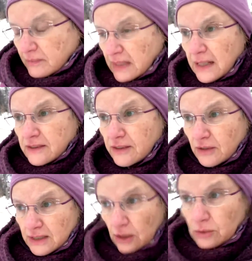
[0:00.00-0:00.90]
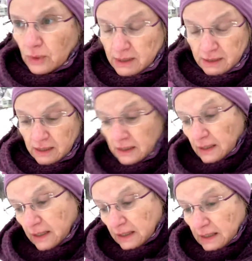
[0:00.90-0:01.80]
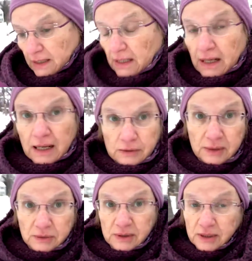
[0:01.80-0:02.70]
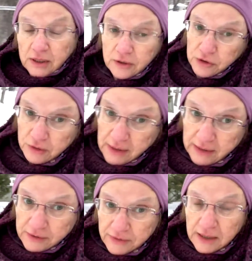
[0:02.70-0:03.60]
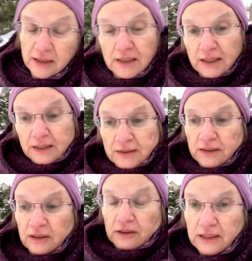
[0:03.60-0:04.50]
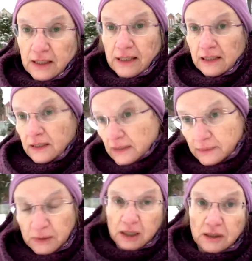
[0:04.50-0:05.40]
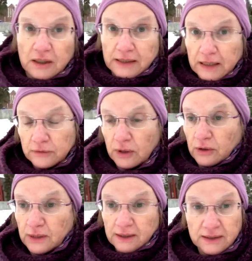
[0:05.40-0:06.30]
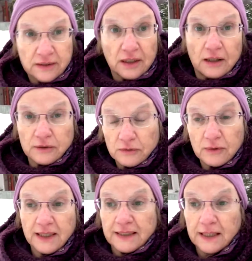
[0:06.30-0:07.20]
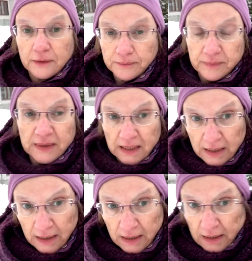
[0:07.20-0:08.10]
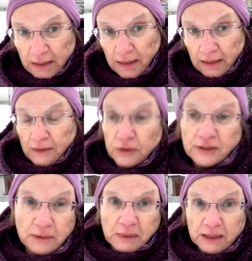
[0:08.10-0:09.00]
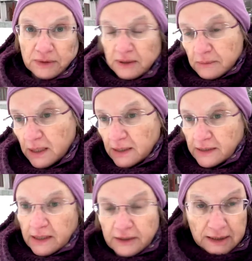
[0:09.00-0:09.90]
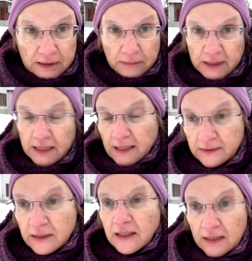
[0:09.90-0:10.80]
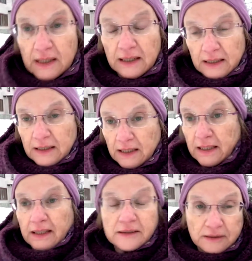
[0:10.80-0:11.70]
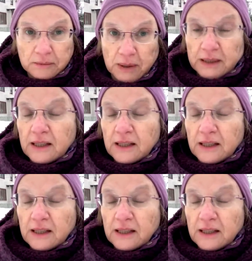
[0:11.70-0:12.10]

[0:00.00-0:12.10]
And so I don't want... it was a huge relief to know that I am not on that road, at least not right now. Of course, I may have merely inherited my dad's excellent blood